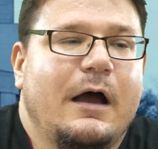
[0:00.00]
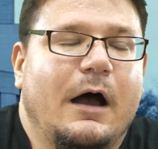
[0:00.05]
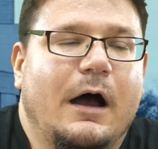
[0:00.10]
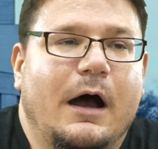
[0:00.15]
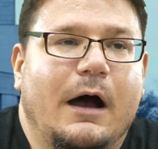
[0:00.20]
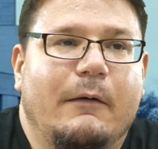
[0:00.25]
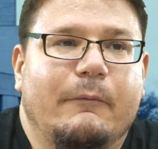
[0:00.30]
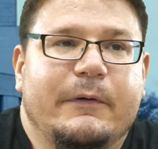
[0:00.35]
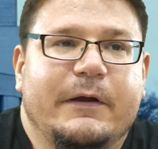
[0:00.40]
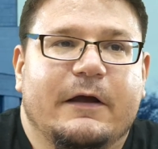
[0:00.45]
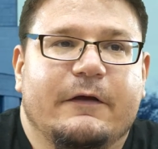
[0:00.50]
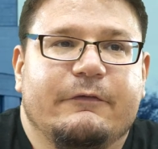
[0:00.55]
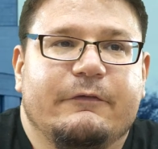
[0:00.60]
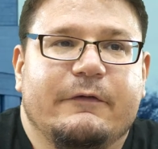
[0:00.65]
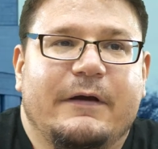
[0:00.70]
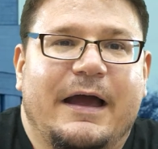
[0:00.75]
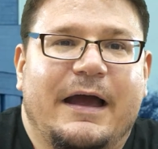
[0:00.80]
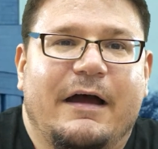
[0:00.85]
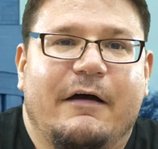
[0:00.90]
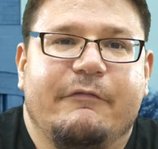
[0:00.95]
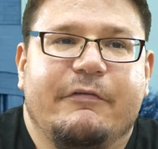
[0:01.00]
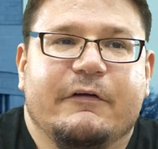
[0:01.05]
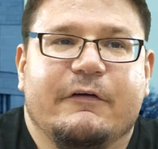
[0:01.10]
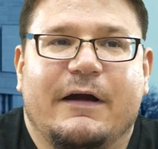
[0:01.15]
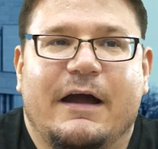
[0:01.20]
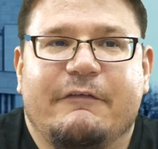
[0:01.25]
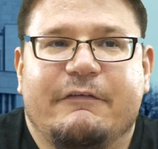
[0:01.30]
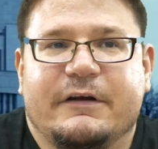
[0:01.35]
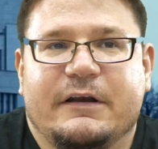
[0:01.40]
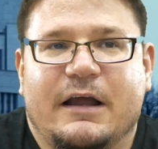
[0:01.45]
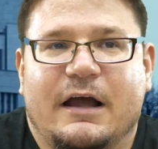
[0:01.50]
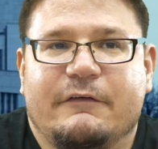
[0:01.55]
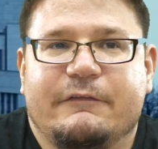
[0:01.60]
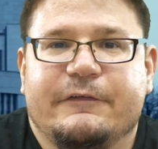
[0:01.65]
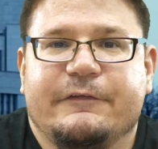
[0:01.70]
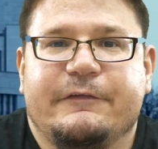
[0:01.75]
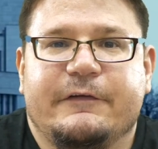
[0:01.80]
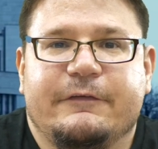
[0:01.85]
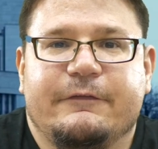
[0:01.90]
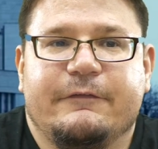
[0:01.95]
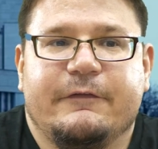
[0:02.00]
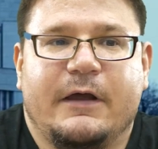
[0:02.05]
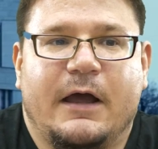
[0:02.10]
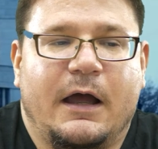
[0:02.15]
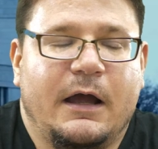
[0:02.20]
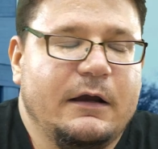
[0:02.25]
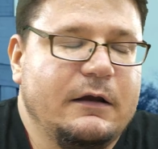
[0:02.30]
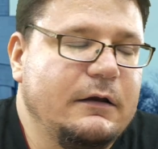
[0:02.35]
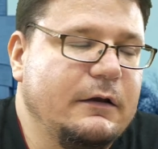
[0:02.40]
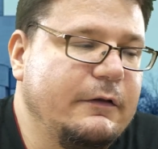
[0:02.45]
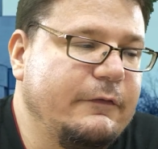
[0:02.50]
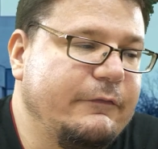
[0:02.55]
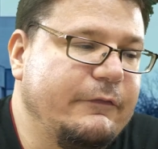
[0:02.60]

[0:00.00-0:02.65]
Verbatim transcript: Uh, we also have the graphic novels in stock.